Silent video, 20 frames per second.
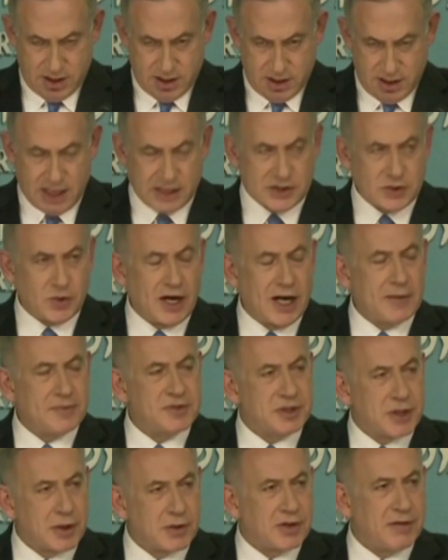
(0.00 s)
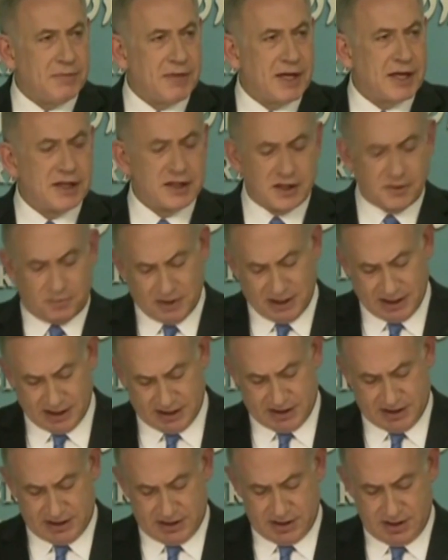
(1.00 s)
That's why I'm so committed to
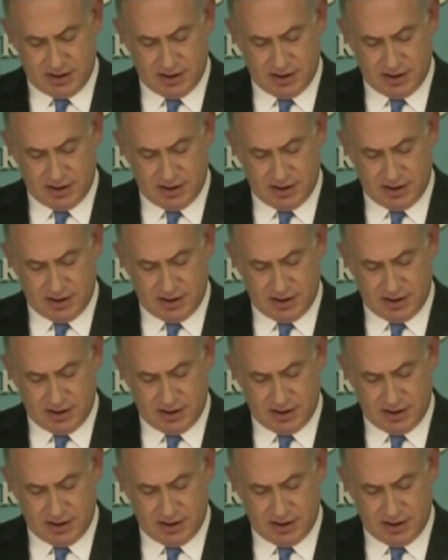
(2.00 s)
peace.